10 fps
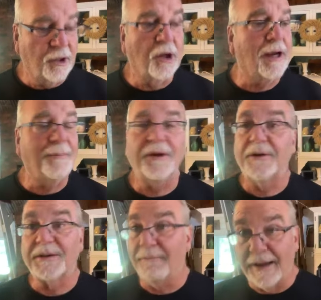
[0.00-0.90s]
look
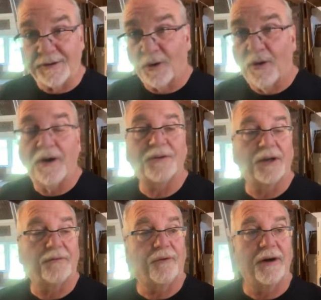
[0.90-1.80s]
up to you as a
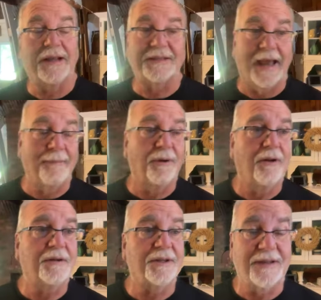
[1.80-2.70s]
mentor for an
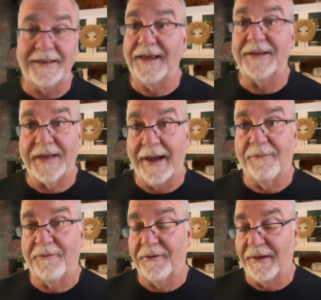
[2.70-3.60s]
example, or to set the
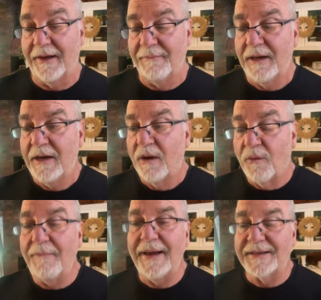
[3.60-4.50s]
example for them.
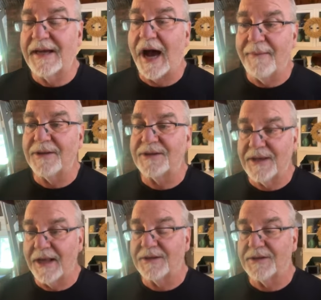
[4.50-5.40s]
What makes
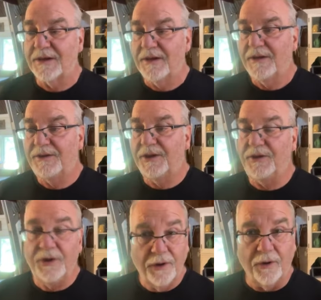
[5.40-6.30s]
common sense
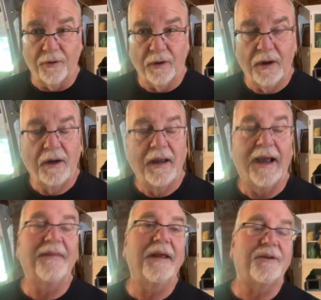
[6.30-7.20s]
to you?
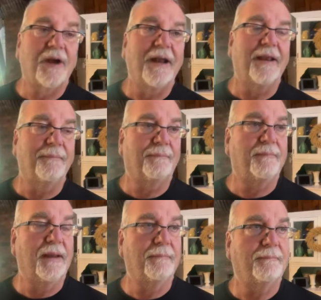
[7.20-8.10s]
And then try
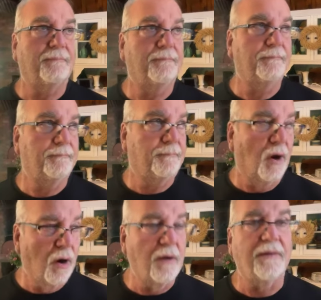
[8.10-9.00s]
to
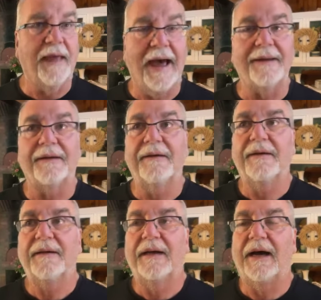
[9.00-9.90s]
impart that
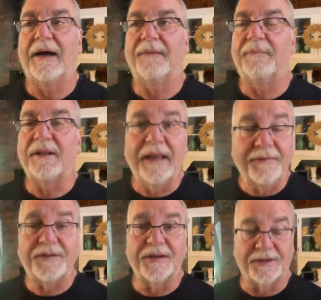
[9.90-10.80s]

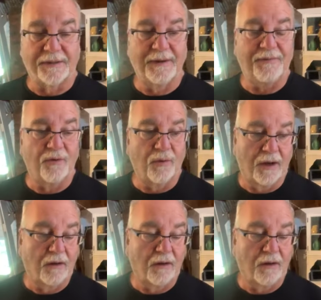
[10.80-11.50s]
belief system, if you